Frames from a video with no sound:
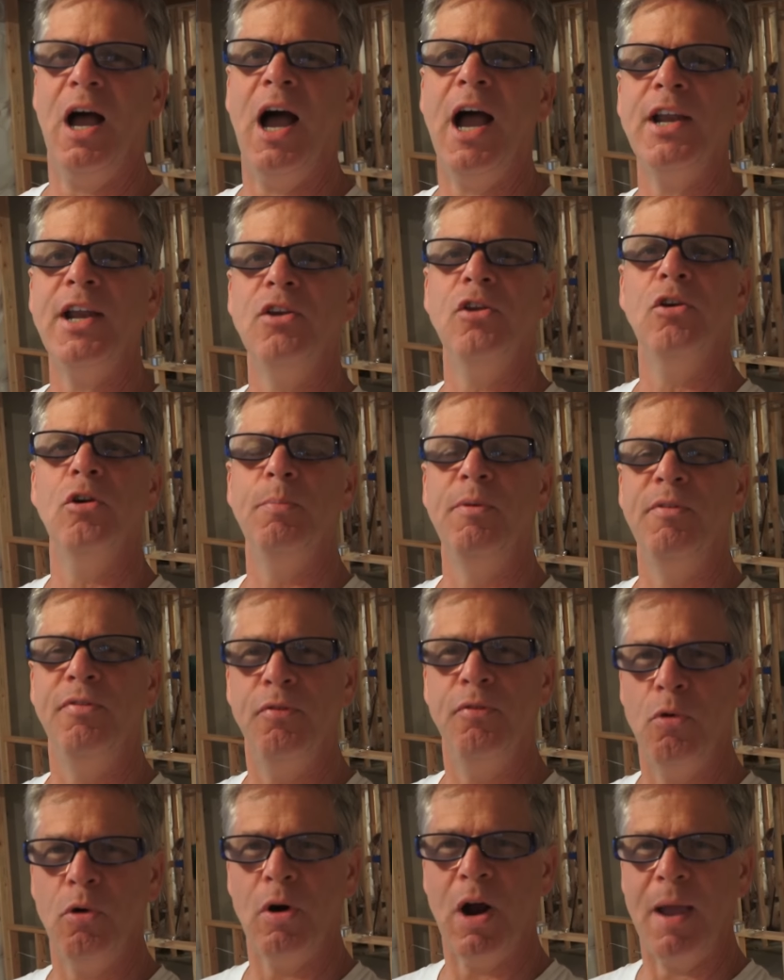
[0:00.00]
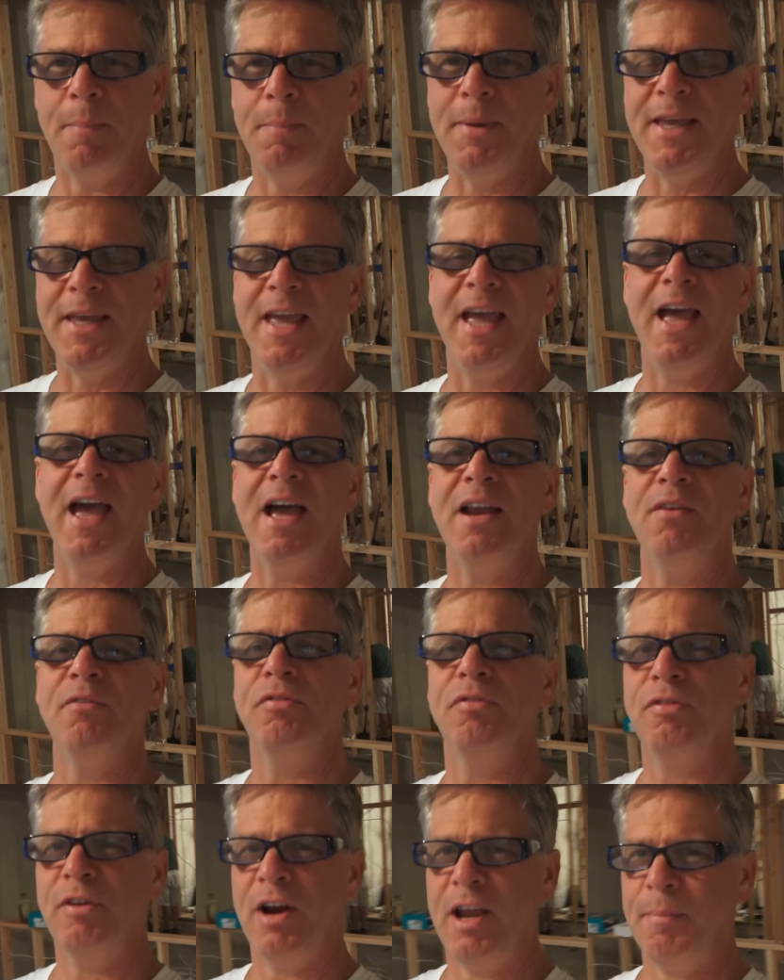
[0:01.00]
I knew before I
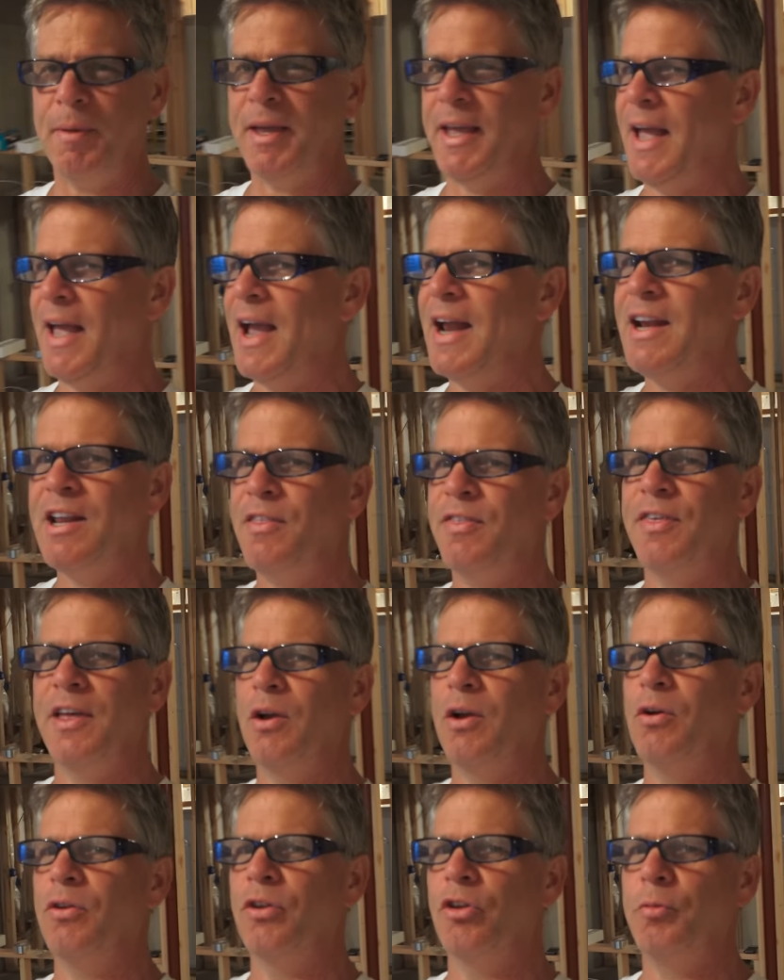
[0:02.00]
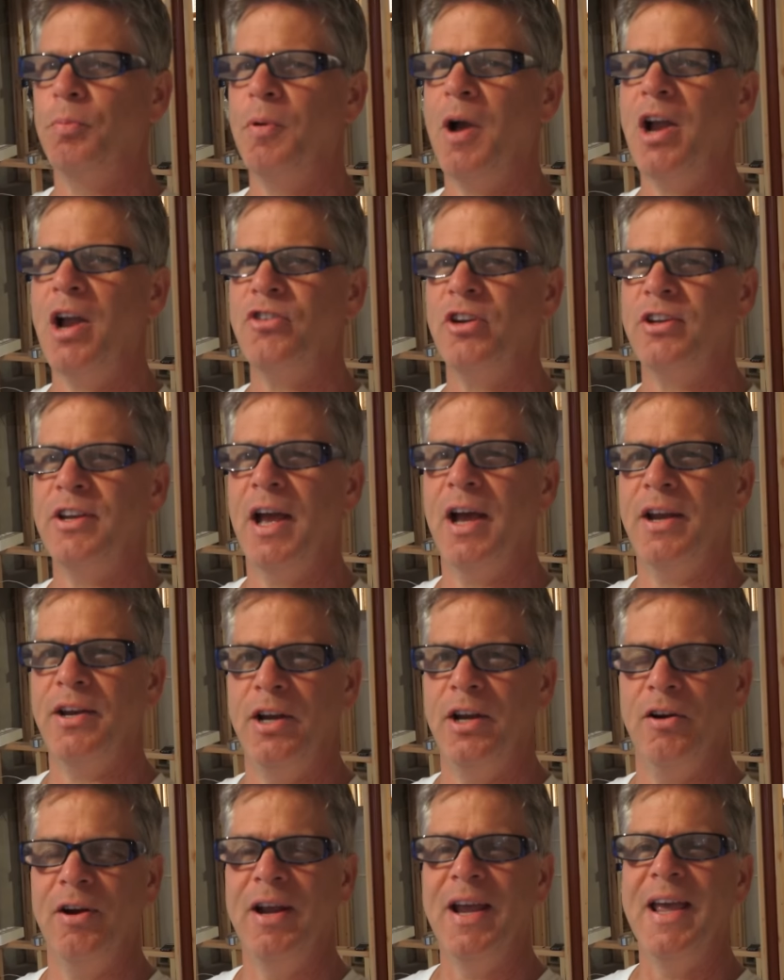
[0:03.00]
began framing anything on this project down
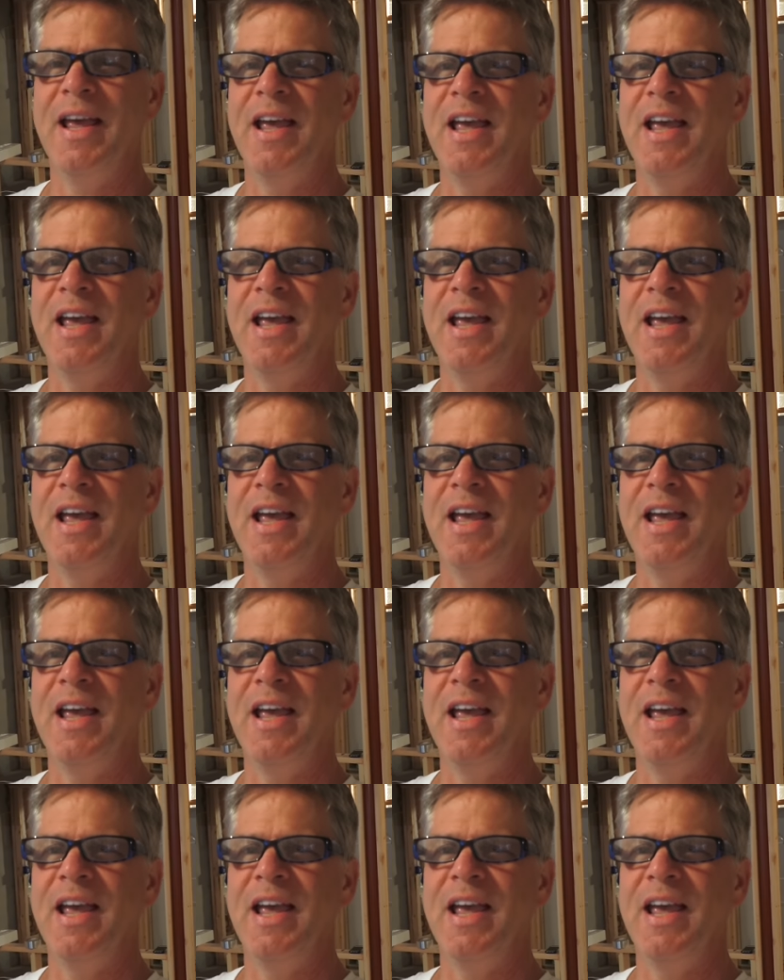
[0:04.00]
here